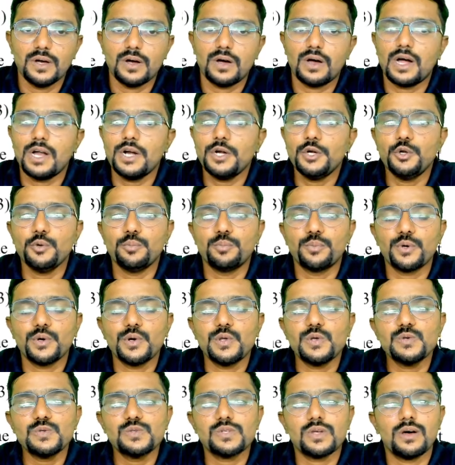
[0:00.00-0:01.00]
or to
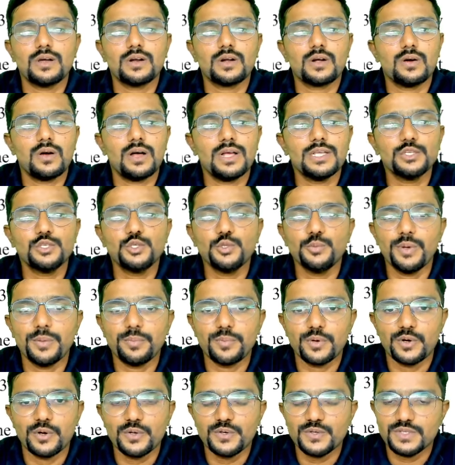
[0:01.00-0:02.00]
produce or cause to be
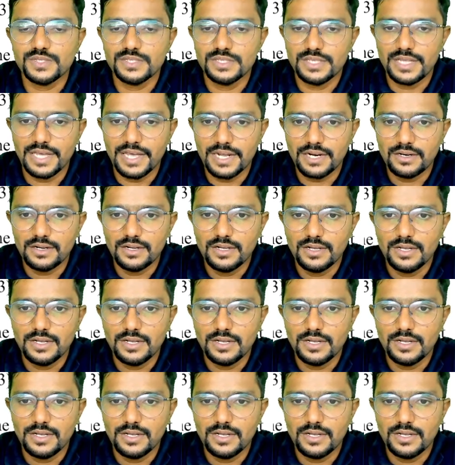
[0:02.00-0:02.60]
produced there